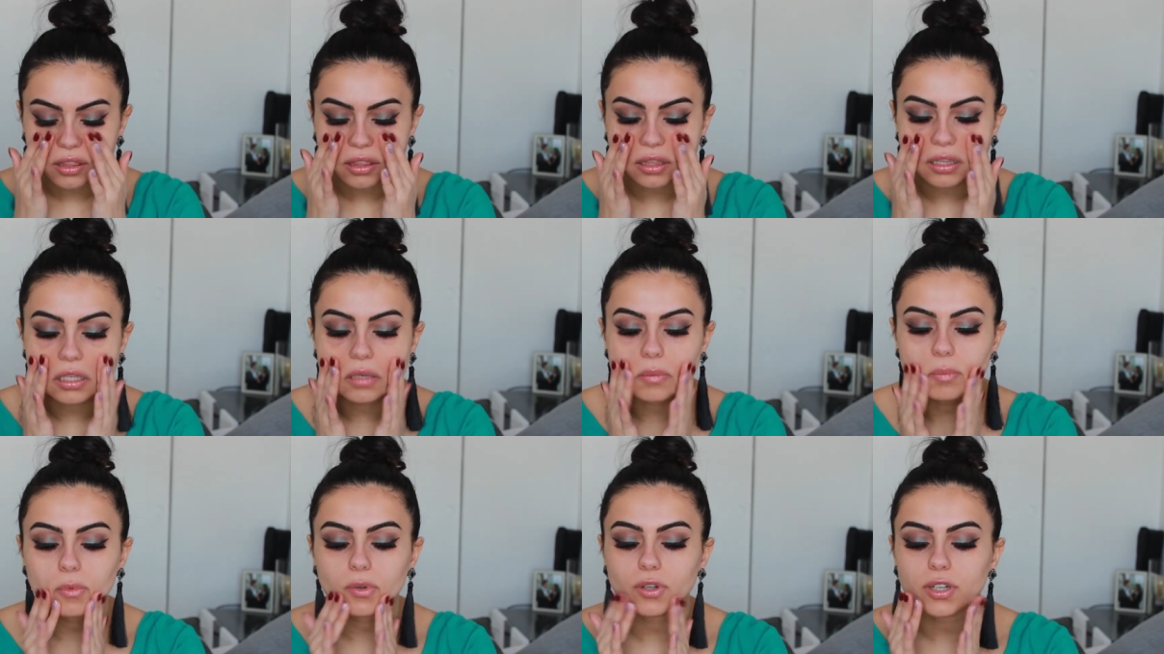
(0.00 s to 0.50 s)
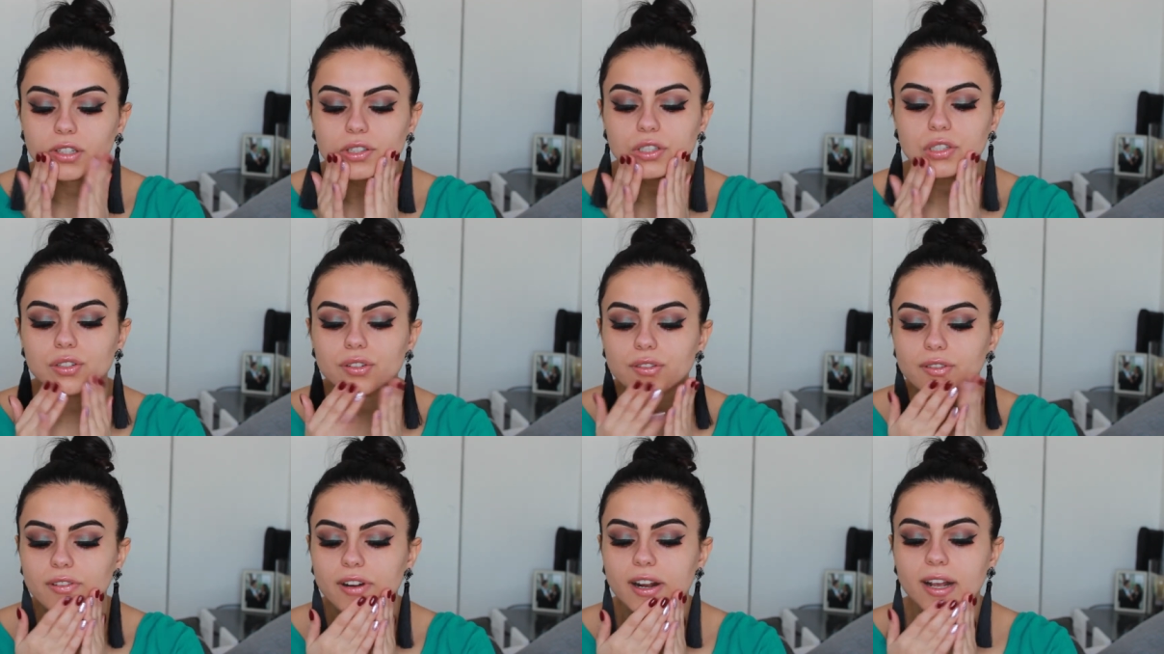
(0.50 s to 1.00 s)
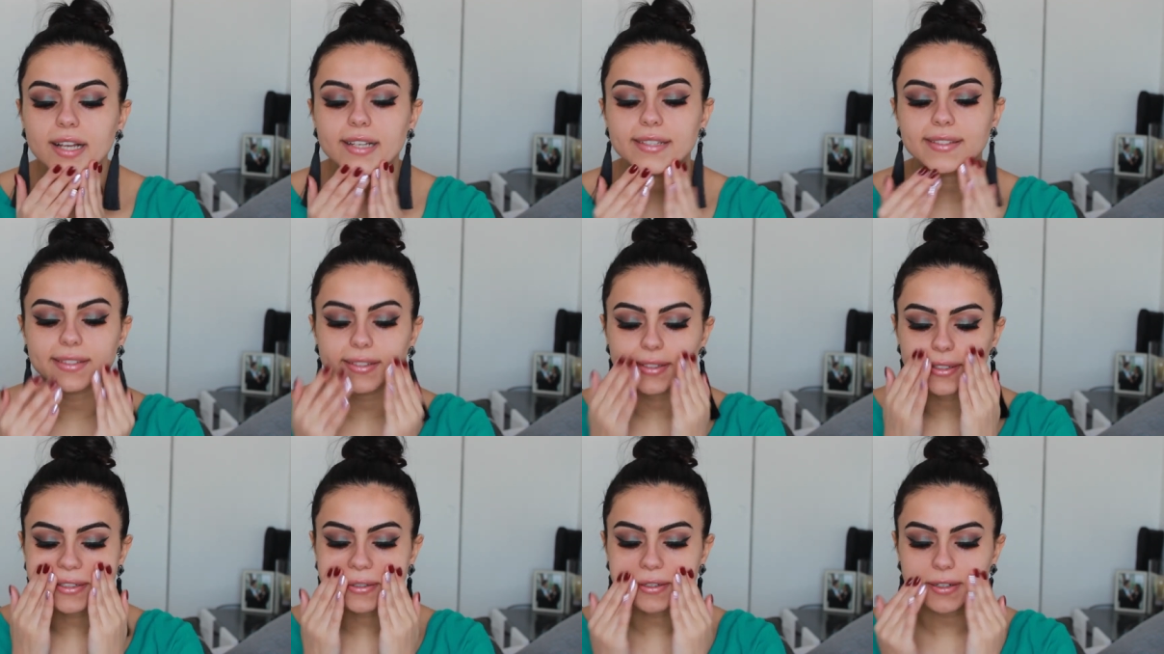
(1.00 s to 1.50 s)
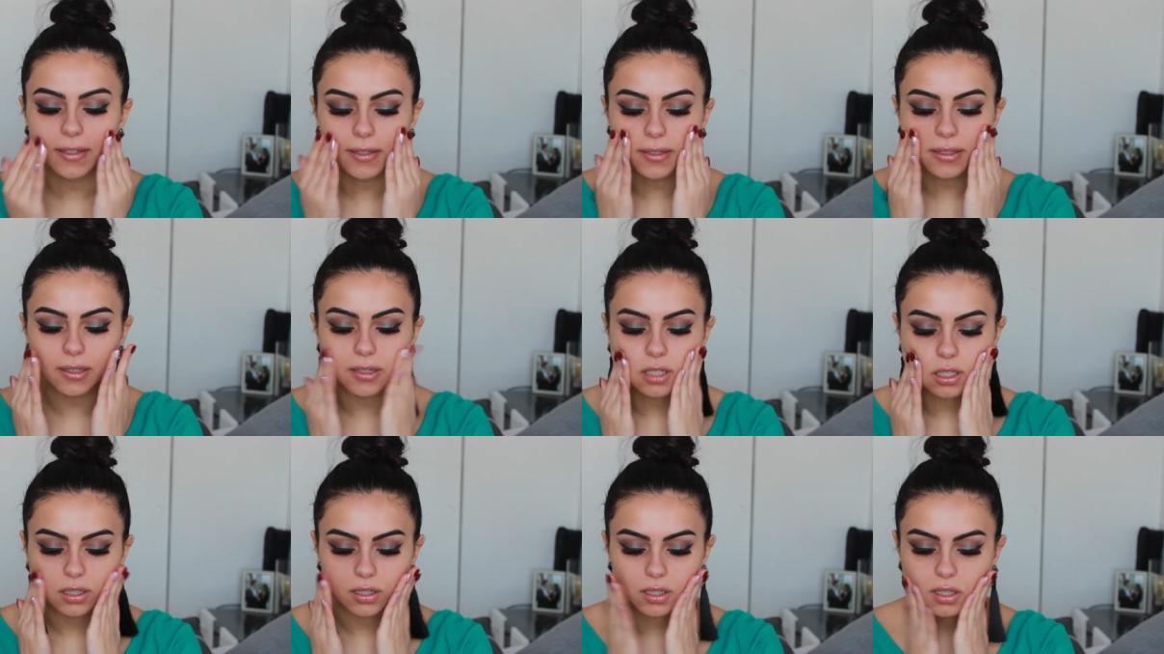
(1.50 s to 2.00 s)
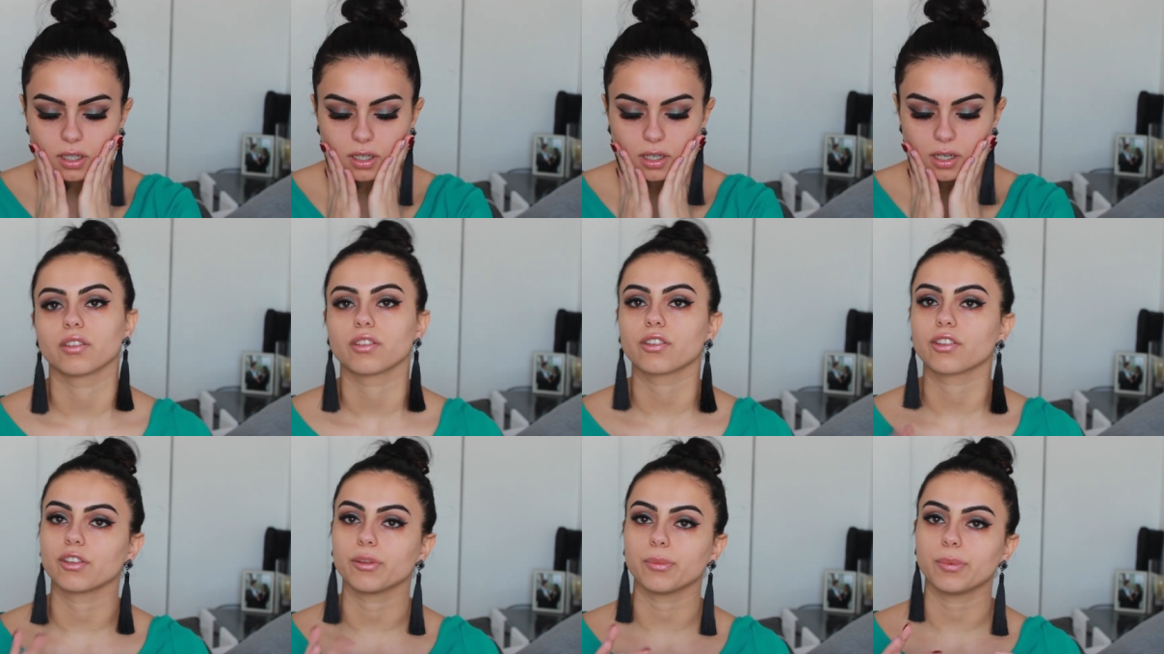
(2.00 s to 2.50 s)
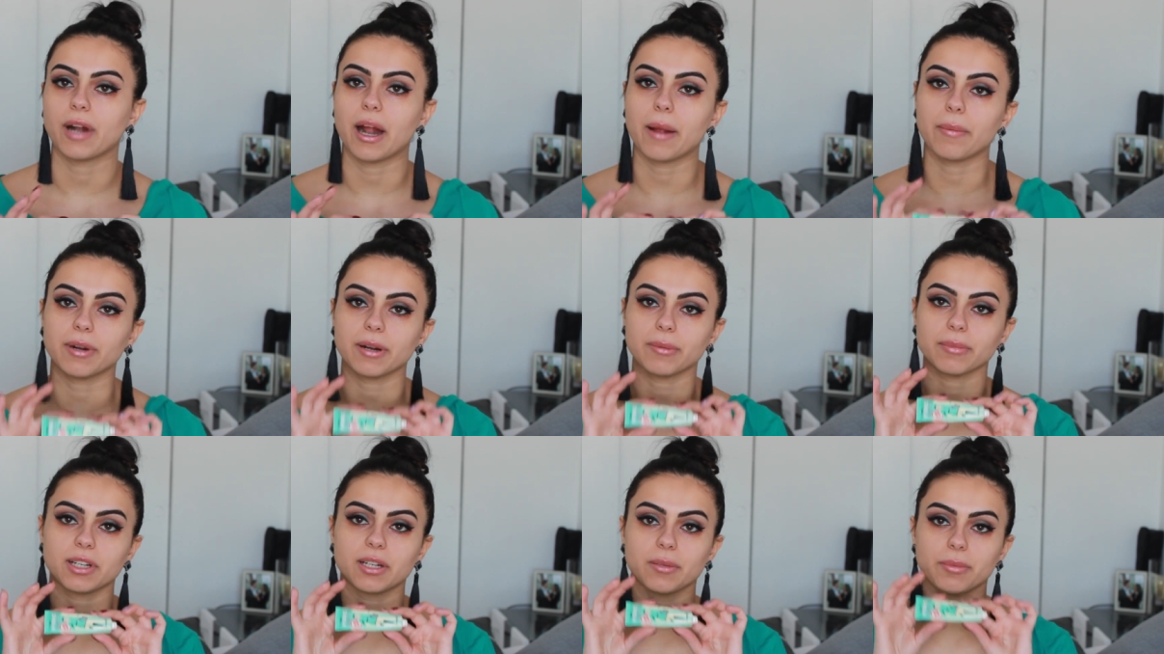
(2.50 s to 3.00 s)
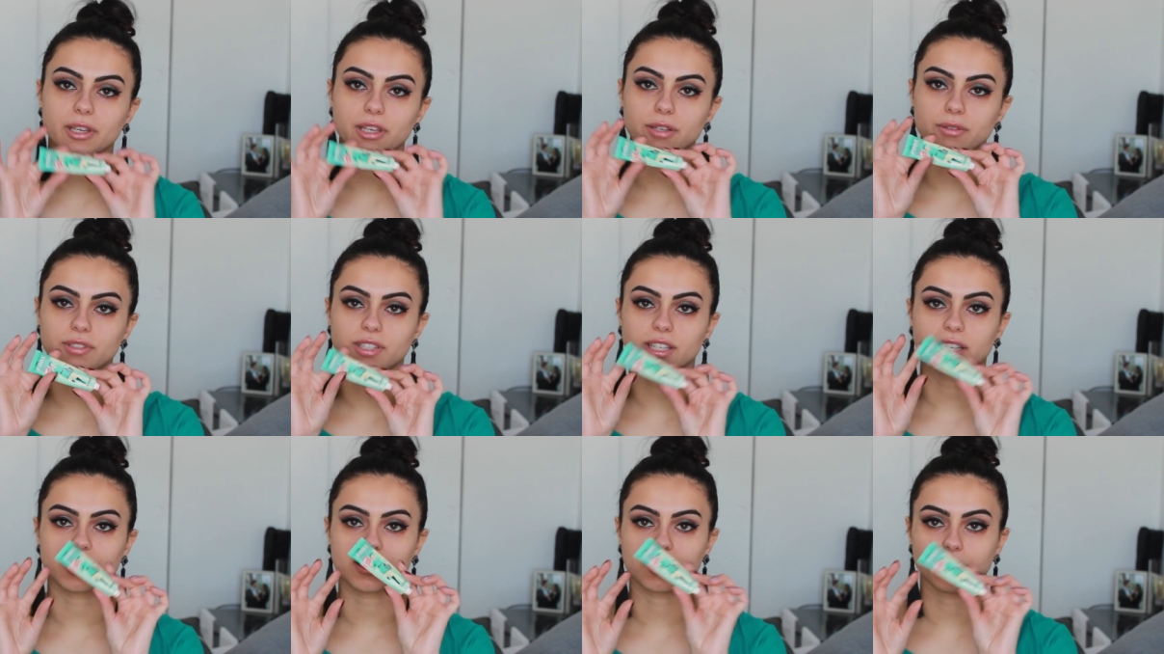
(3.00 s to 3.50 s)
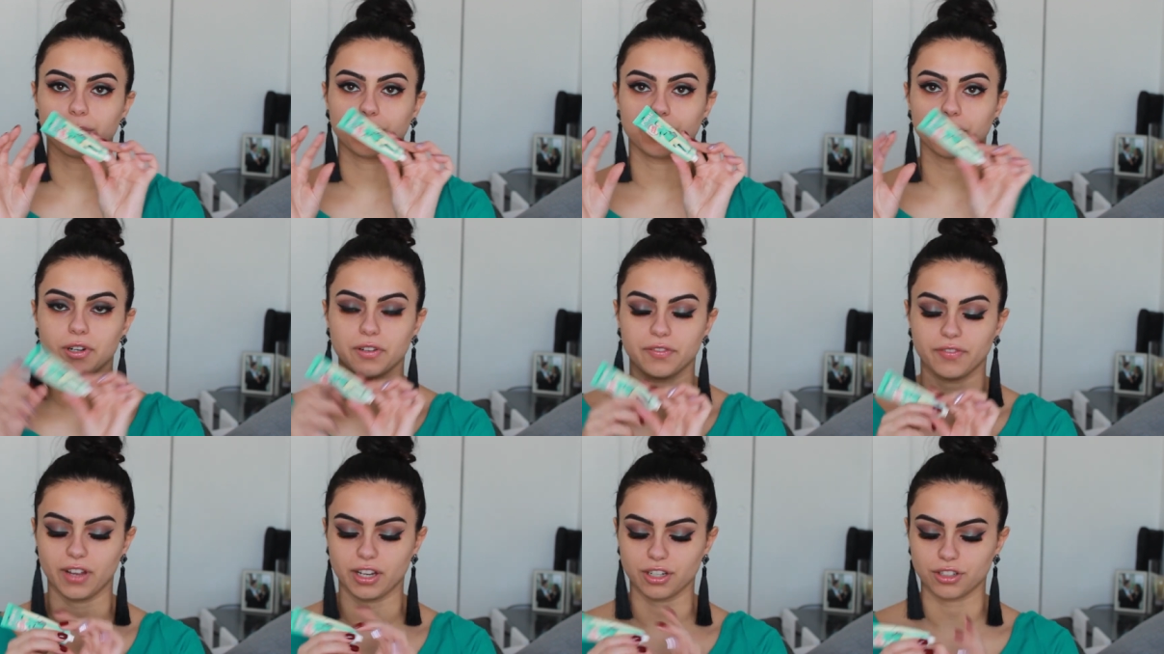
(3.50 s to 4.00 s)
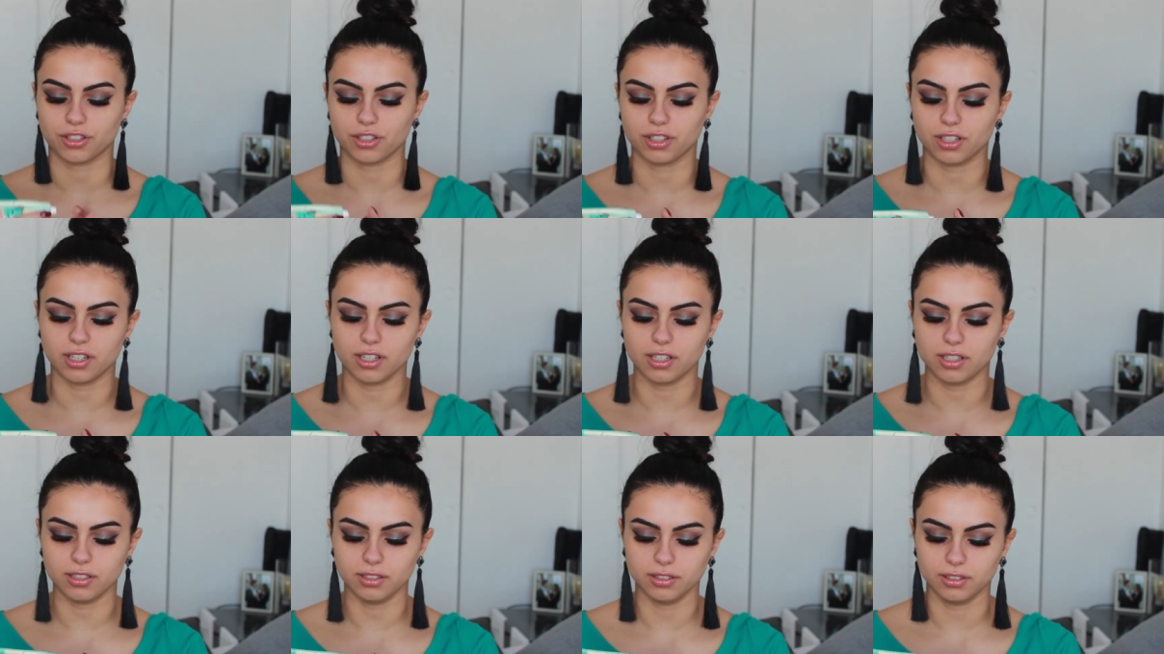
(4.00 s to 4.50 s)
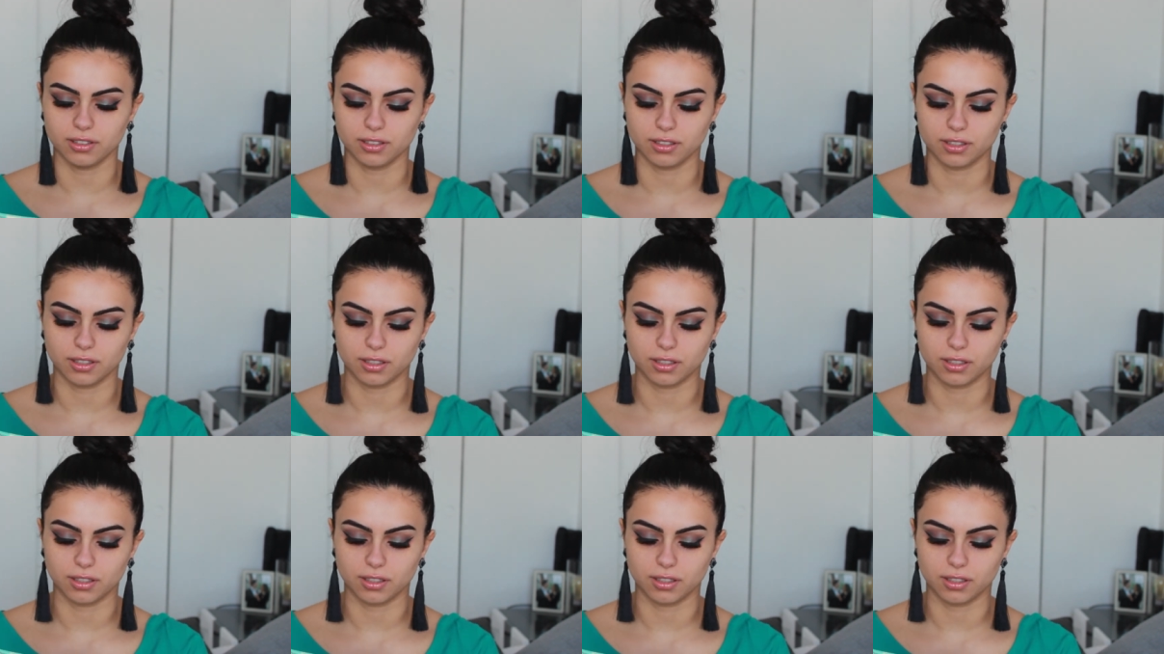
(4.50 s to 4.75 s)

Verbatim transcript: the moisturizer. So the primer I'm going to be using is a Porefessional.